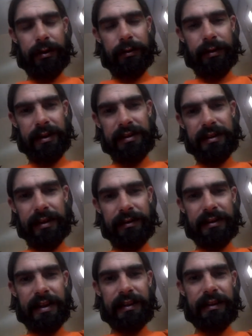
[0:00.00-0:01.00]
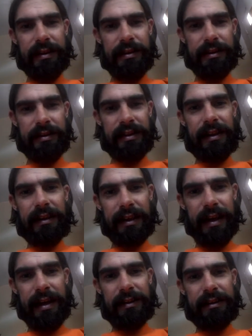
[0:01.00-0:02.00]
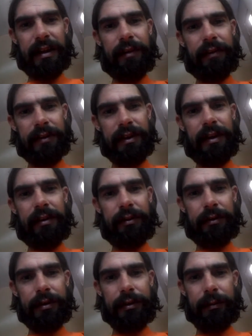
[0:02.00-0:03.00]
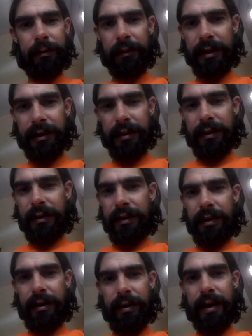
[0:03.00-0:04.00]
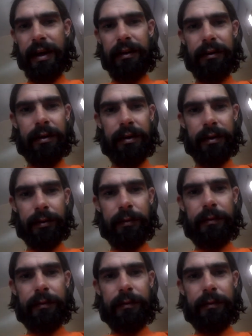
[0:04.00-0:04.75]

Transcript: Well, it sounds like they just set the gas off in the other room. Oh, hey, look.